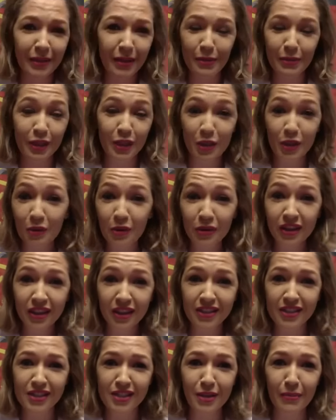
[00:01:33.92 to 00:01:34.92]
couple of new
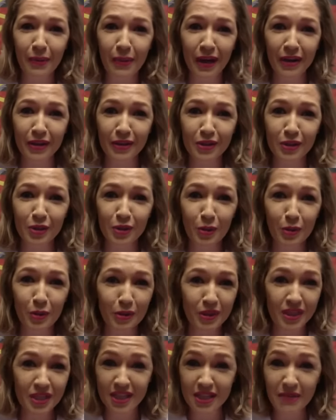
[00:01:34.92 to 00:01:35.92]
things about
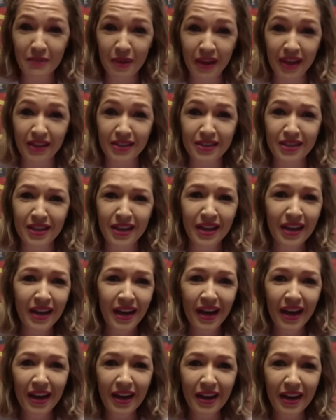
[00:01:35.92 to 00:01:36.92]
your teammates
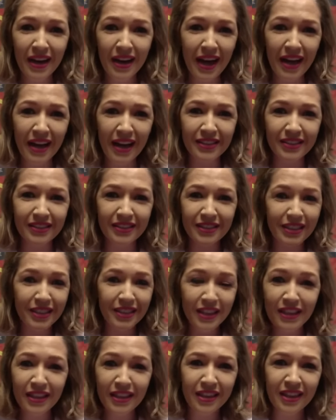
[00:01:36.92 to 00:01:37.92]
uh, and
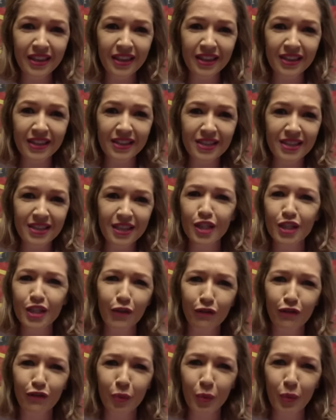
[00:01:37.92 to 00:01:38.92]
hear things in a
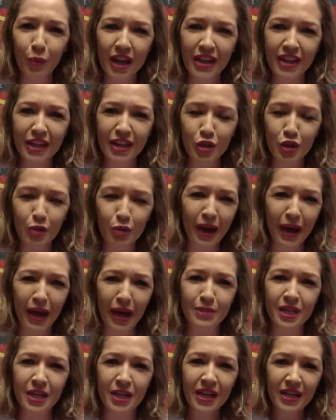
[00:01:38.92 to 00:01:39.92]
different way that you
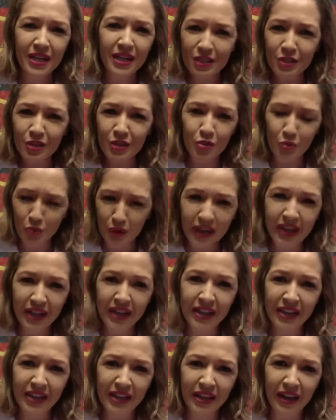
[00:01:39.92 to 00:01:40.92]
perhaps didn't
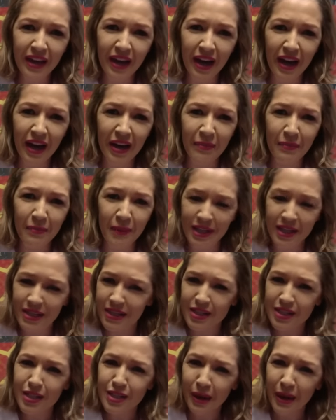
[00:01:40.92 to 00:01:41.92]
really um,
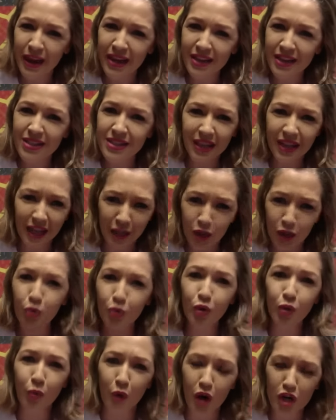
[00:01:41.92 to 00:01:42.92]
anticipate, like
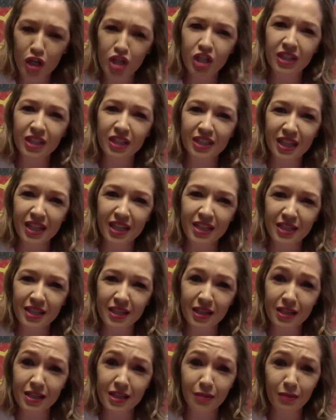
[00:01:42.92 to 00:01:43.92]
through watching
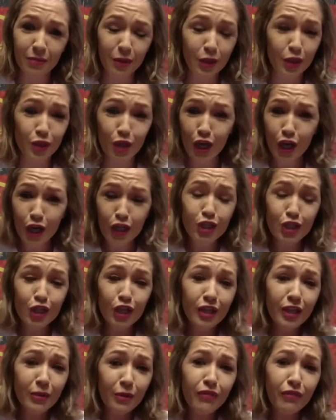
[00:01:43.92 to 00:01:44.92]
Chasing the Sun, because
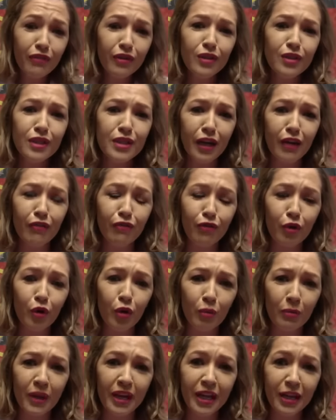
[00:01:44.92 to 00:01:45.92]
certainly what it feels like
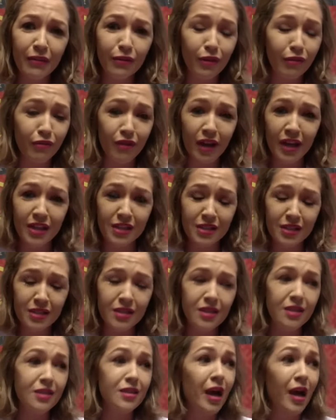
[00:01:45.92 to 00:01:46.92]
for many of the fans
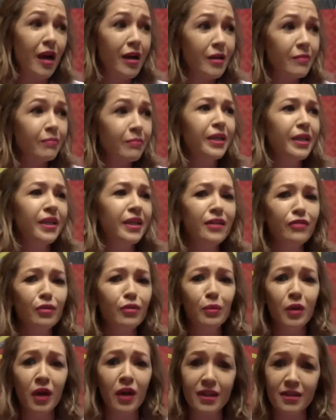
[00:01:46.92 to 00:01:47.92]
is this
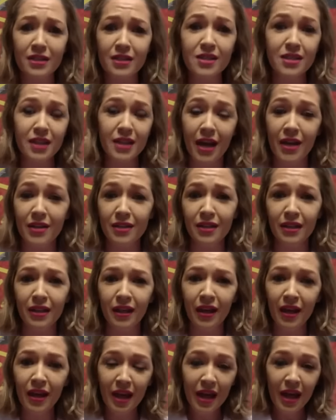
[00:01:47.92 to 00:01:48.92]
unbelievable
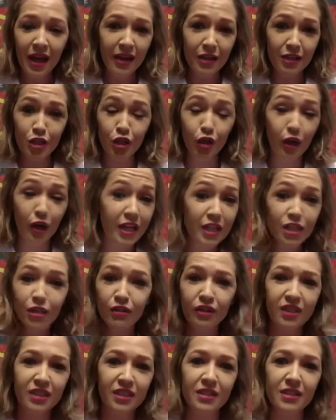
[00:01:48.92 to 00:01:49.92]
understanding and this
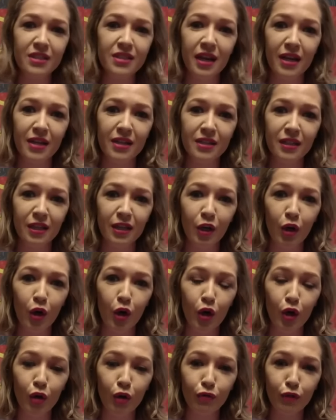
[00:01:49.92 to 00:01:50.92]
greater understanding
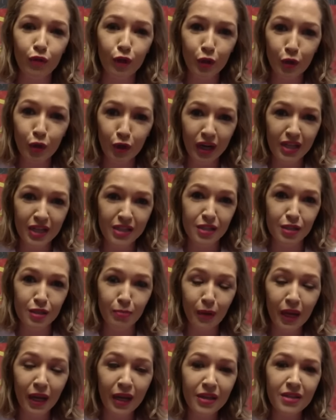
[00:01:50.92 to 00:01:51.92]
of you guys
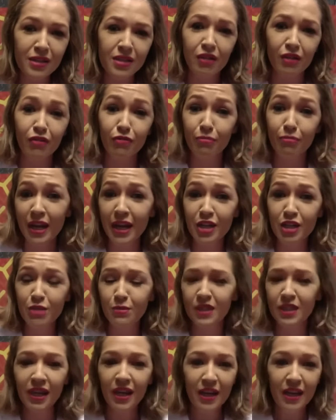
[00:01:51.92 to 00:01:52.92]
as players and of
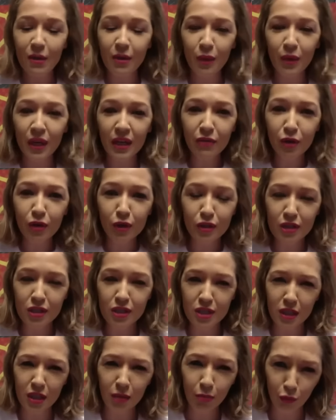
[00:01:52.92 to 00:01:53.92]
management that we never got to
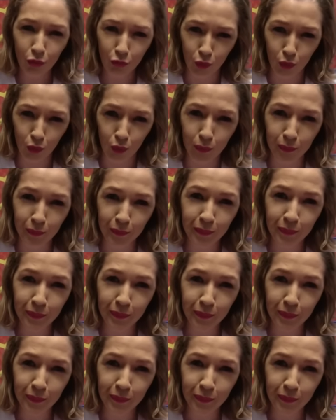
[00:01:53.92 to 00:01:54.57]
see before.